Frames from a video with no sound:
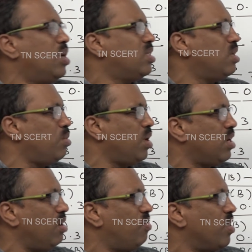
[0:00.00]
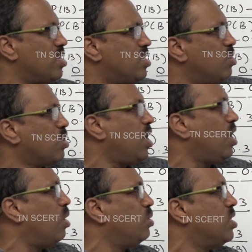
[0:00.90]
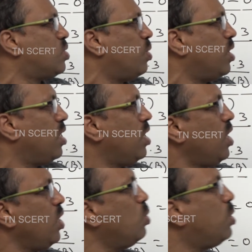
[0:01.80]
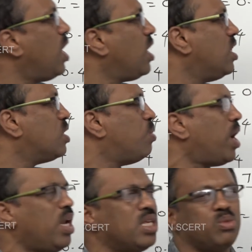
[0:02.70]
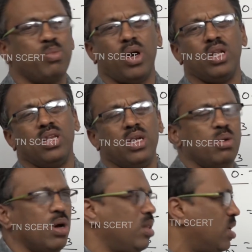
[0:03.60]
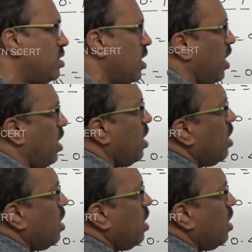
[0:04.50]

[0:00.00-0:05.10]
doesn't make difference. Okay, now this one. You take this minus 0.3 to other side.